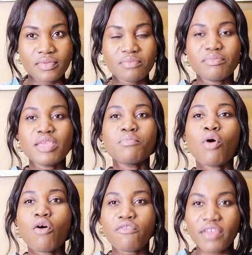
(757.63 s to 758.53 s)
Be
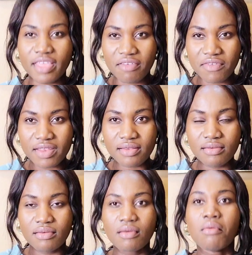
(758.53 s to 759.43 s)
more forgiving,
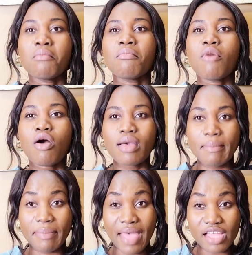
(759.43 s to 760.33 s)
more
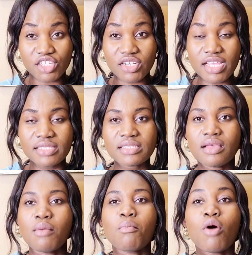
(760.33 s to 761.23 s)
compassionate,
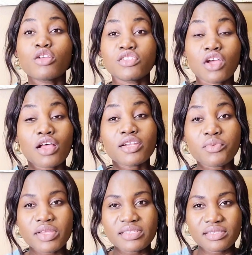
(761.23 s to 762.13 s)
more
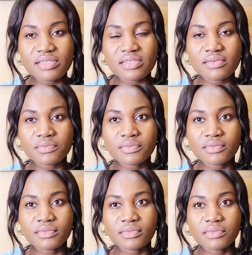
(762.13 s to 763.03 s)
tolerant,
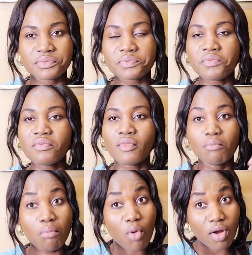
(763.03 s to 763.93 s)

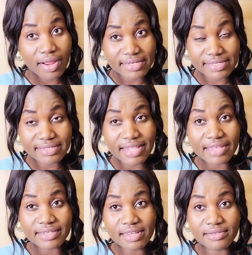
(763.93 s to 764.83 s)
more
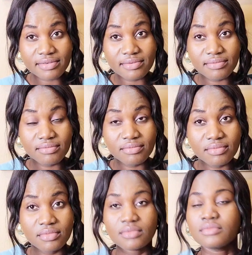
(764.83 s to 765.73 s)
understanding.
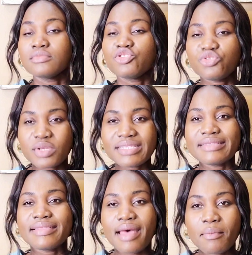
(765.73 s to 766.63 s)

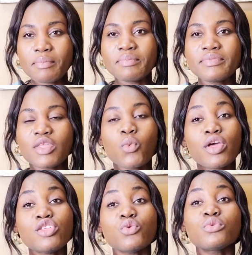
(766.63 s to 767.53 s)
Treat them the way
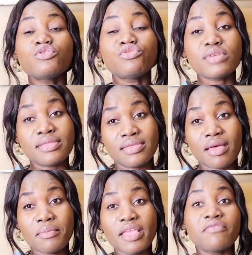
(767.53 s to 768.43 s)
you would treat
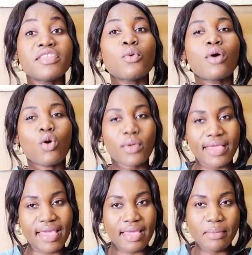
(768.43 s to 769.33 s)
them if they were
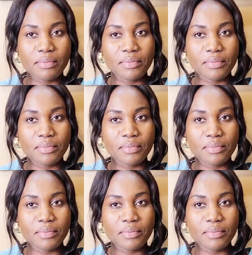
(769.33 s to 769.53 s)
okay.